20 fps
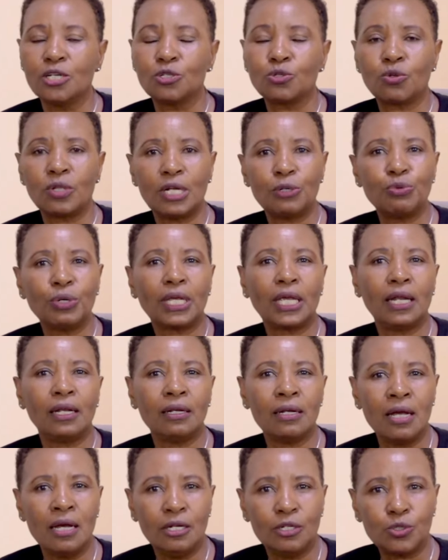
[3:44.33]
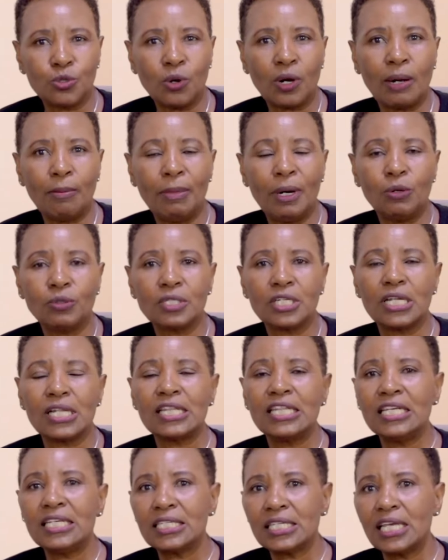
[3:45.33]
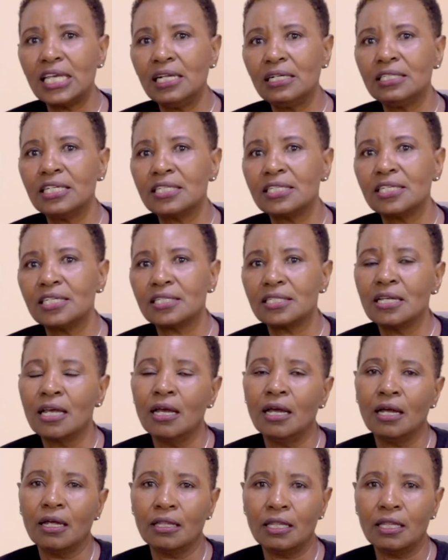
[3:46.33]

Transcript: so that we can talk about these illnesses,